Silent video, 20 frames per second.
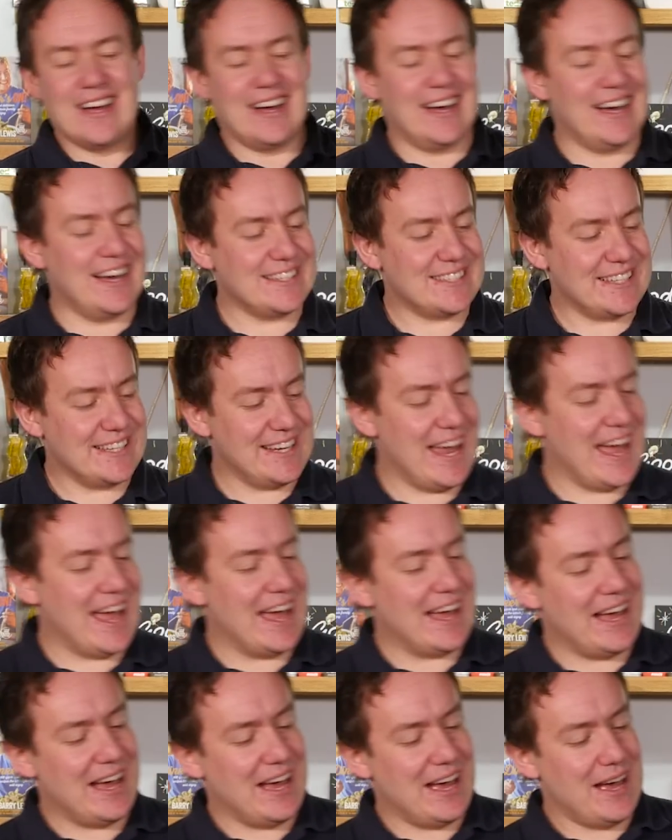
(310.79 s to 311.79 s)
uh, so
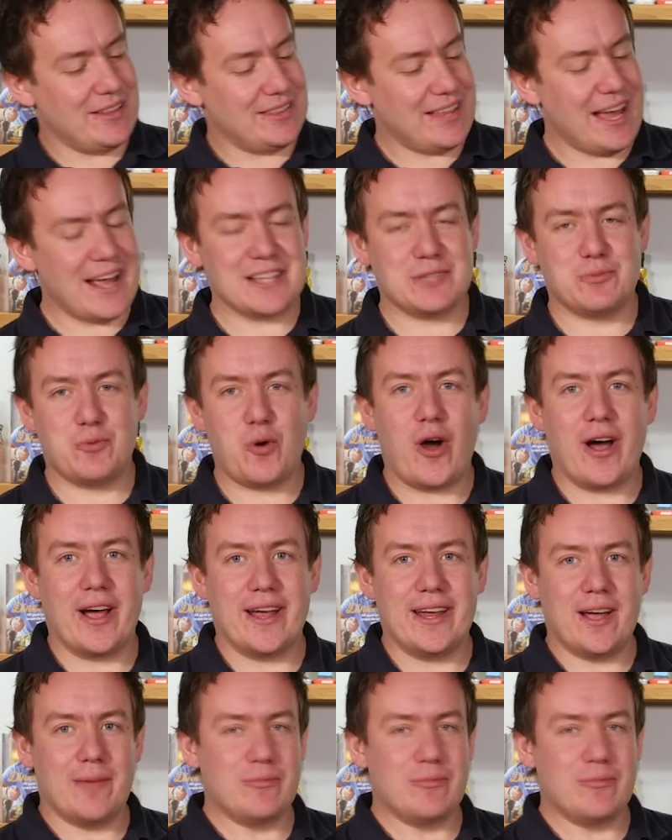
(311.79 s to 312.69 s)
yeah, uh, that is why